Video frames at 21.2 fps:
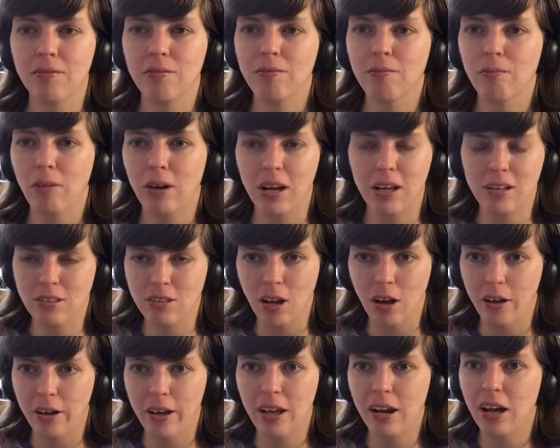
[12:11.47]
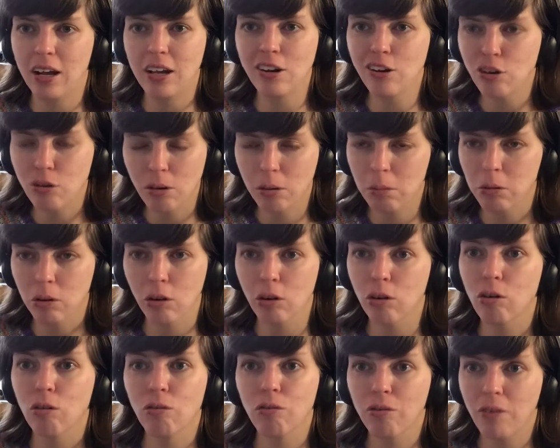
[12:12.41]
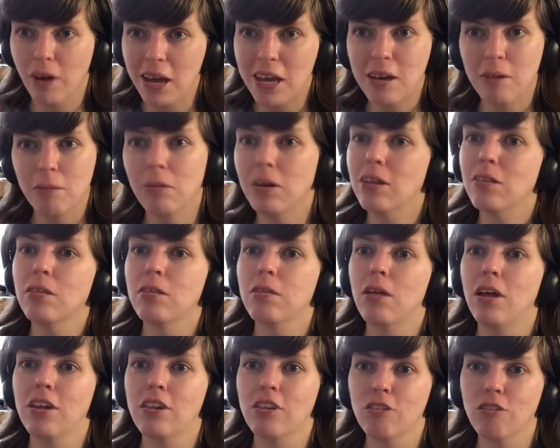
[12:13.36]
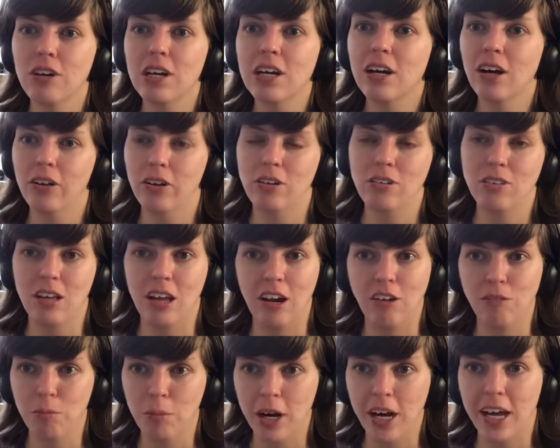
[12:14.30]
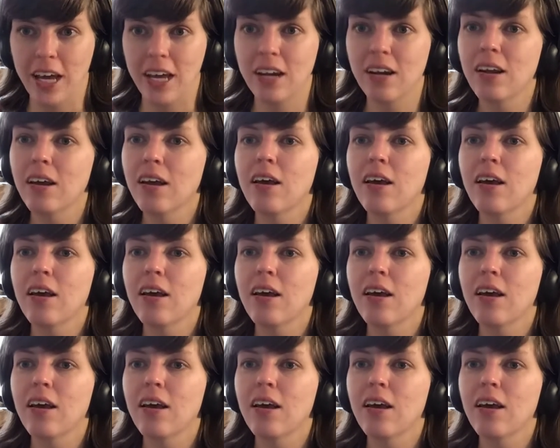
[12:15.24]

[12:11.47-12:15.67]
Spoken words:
when I saw it, I knew it would look great with a 3-color set of mine.